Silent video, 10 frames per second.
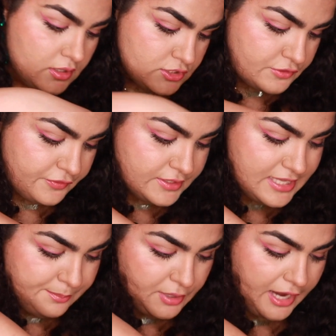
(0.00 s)
So for
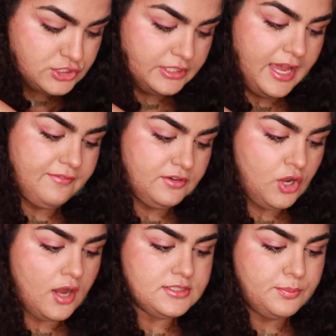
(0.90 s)
example, actually, I haven't
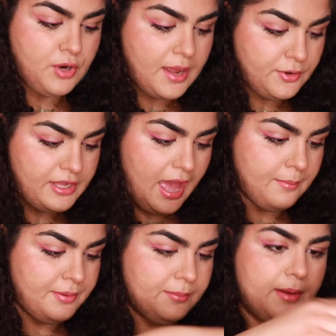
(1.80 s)
gotten to primer
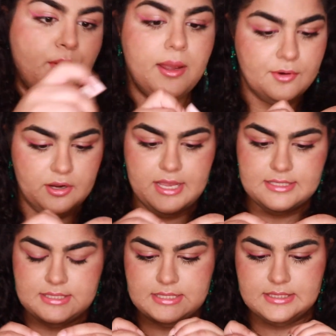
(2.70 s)
yet, but my primer
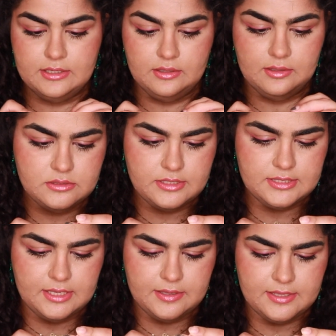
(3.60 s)
is this little, it's
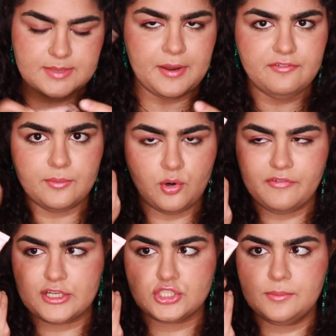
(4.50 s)
a Benefit
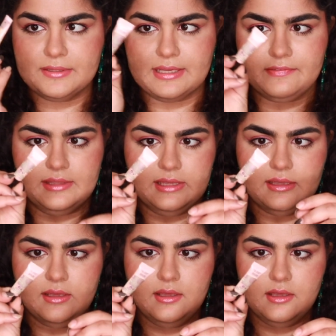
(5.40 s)
POREfessional, but like the
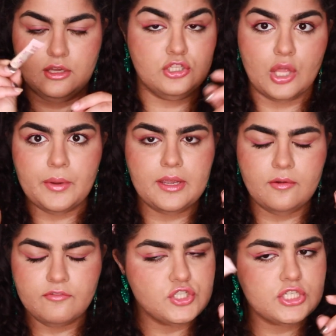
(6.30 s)
glowy
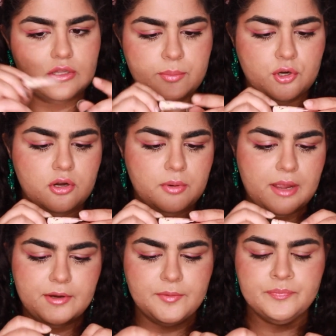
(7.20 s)
version, the pearl
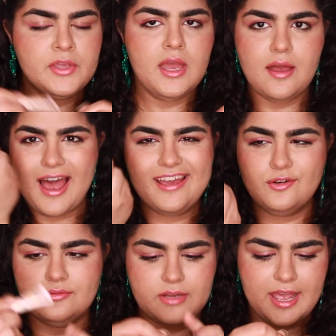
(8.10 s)
primer. I
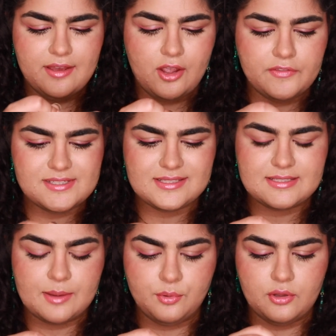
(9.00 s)
got this as a
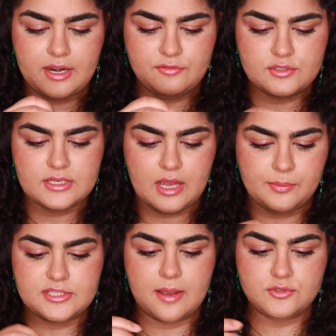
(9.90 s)
sample and I've used it a
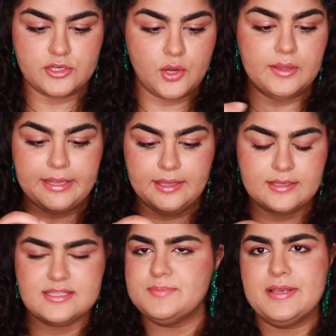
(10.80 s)
couple times, so I know I like it
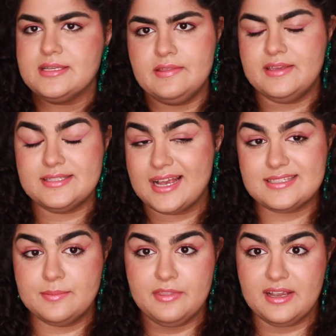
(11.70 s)
because it's basically the exact
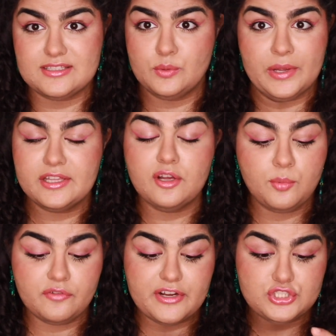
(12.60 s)
same thing as the regular
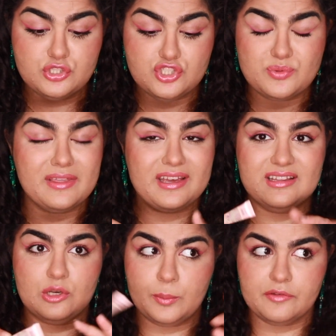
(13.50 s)
POREfessional, just with like a
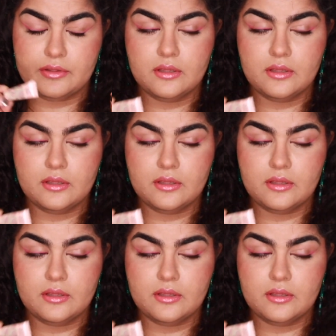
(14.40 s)
little bit of